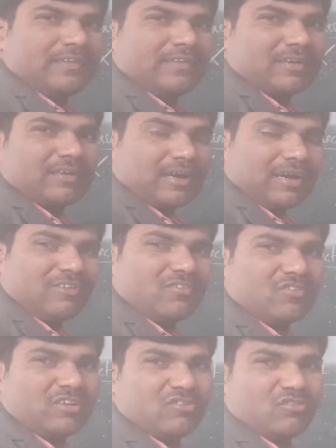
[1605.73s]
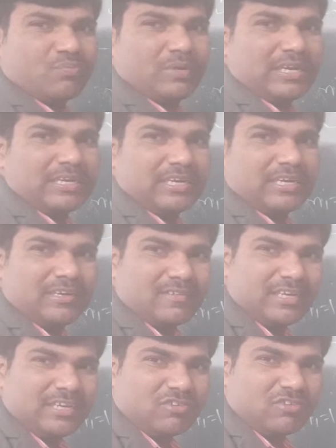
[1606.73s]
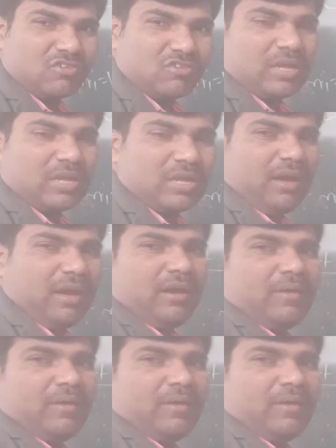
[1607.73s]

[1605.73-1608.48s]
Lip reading: is a constant speed and it reaches to the